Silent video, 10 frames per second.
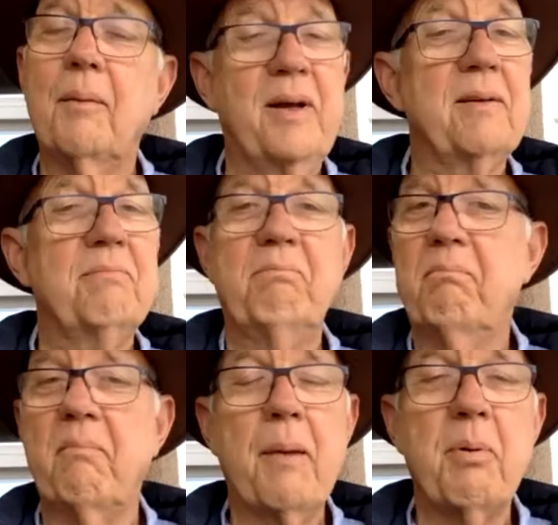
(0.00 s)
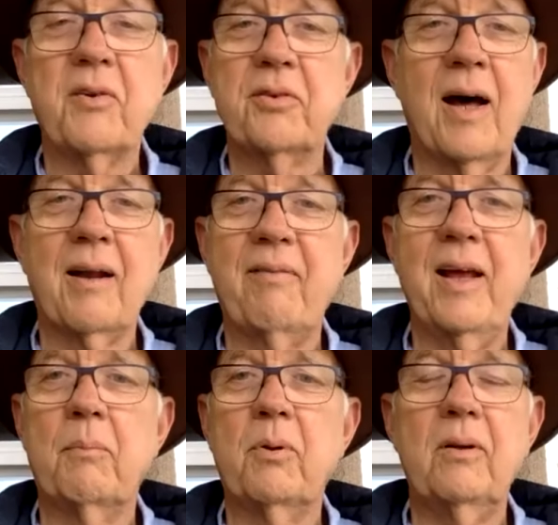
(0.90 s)
but maybe it's not
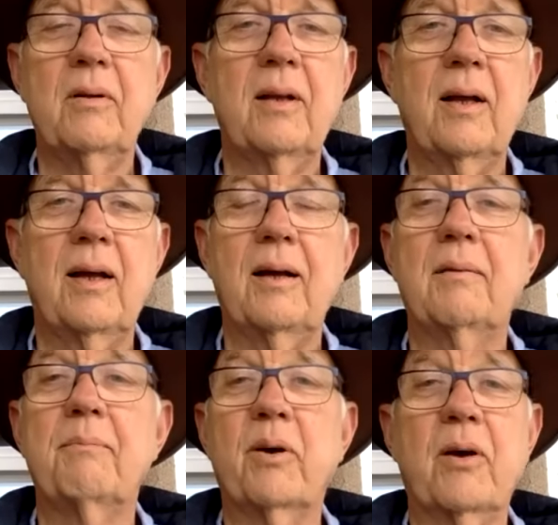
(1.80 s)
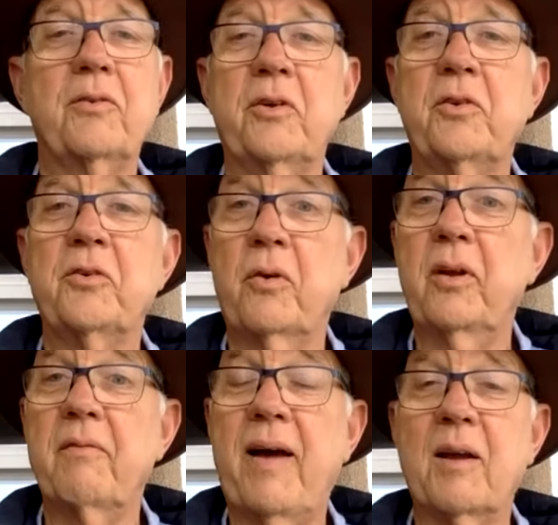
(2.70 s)
available because this is
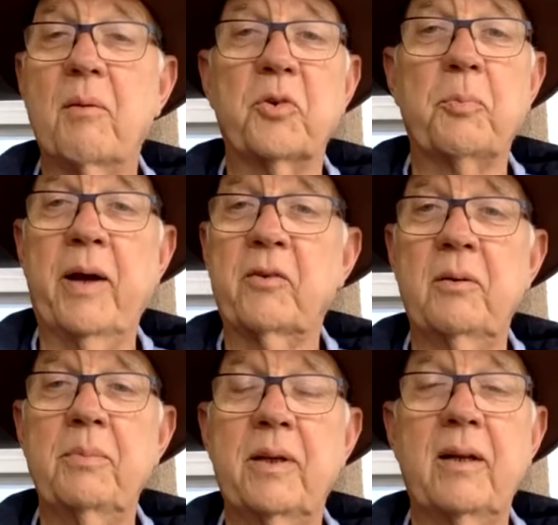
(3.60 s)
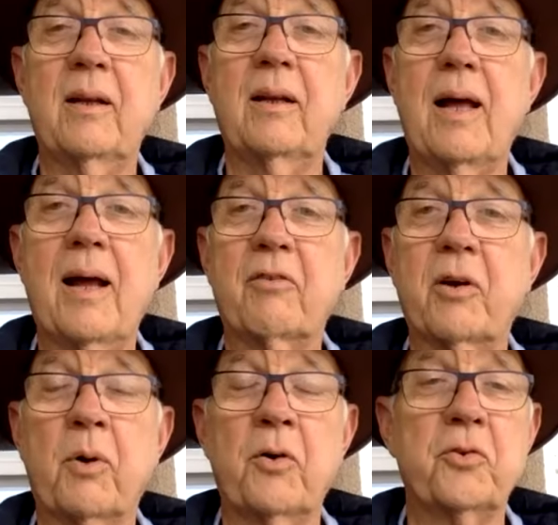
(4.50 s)
really valuable spectrum that a lot of
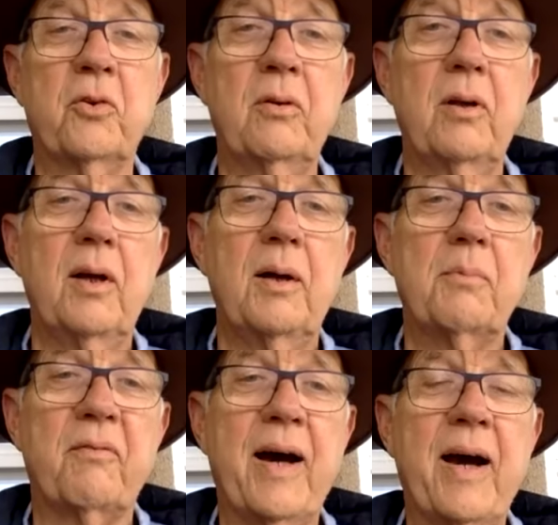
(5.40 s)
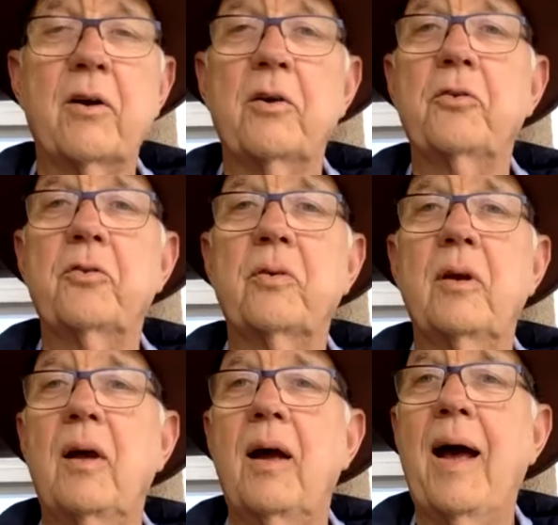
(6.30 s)
commercial providers
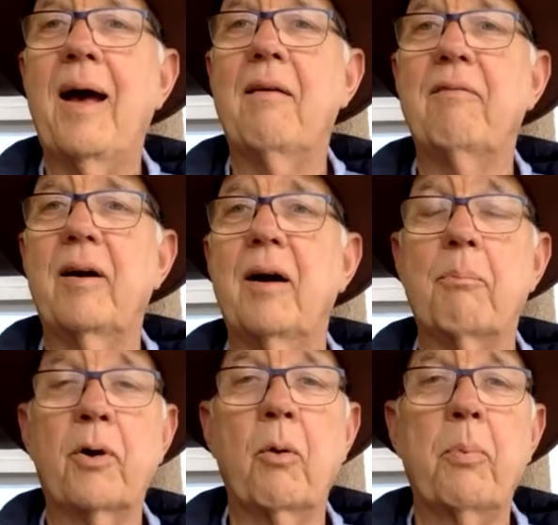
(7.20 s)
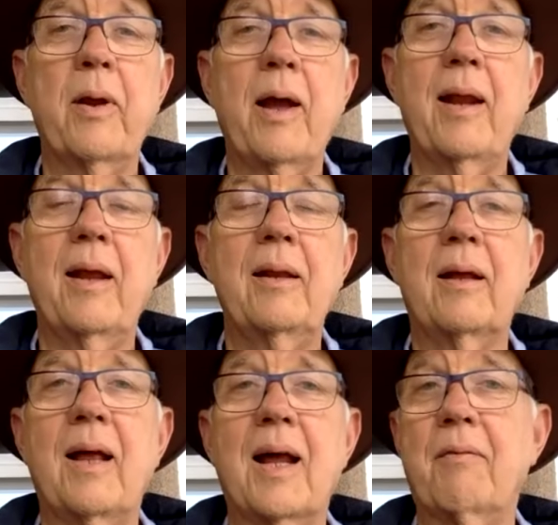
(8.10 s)
have appropriated.
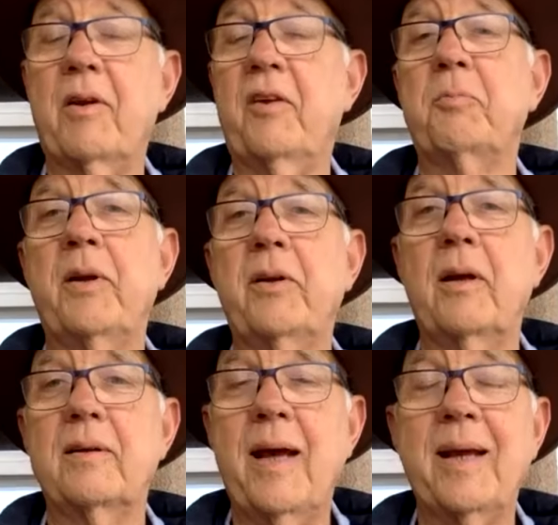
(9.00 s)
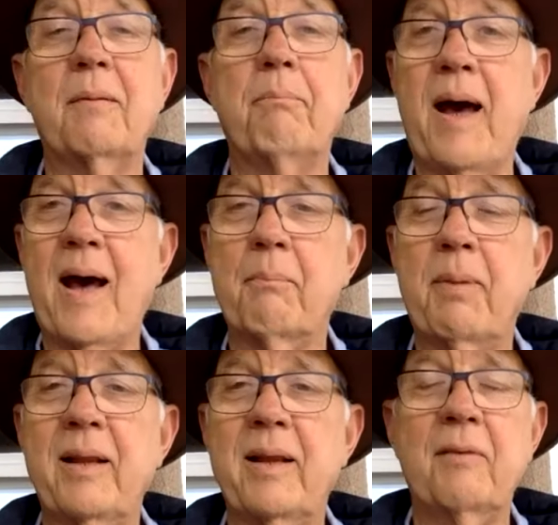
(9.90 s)
A lot of it has been taken back
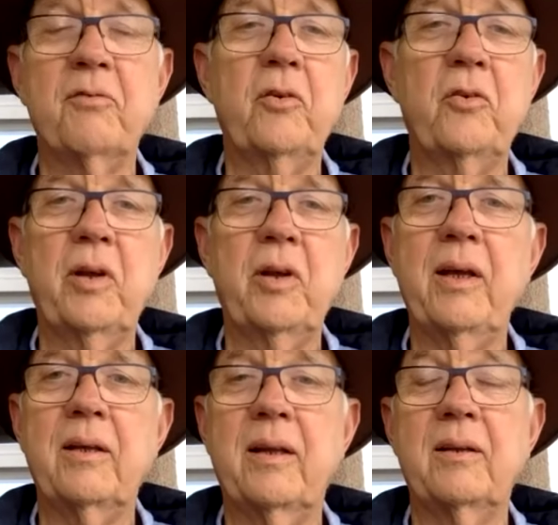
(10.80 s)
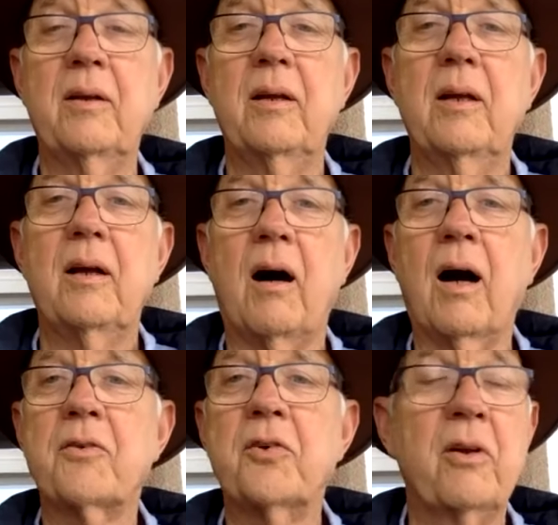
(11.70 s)
by the FCC and then
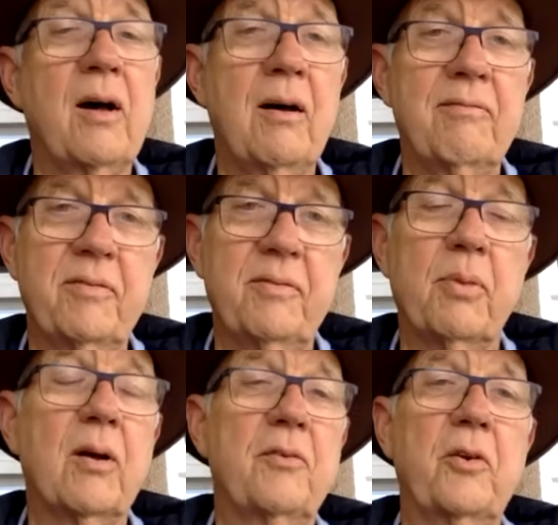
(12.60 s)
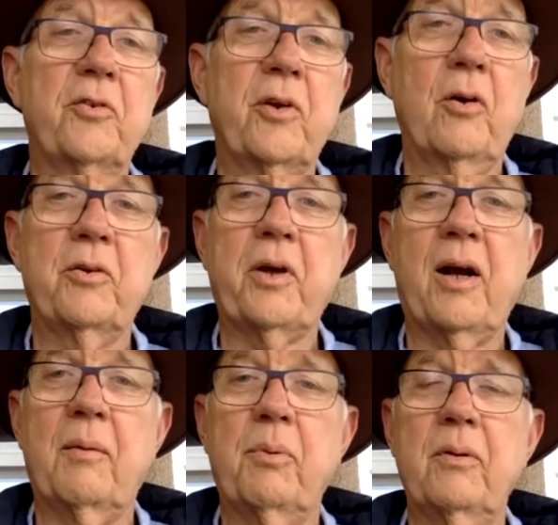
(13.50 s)
auctioned off because it's so
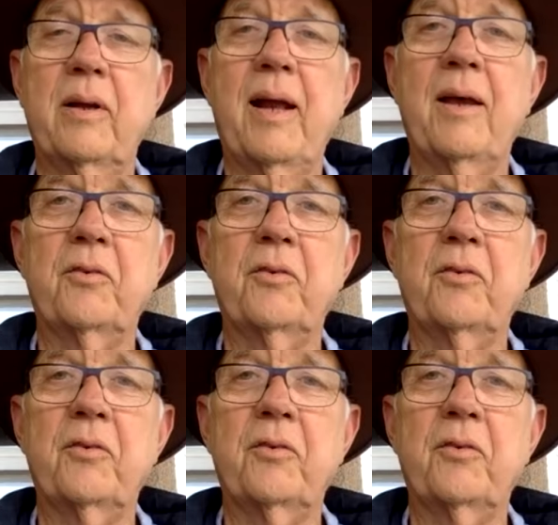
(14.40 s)
desirable. It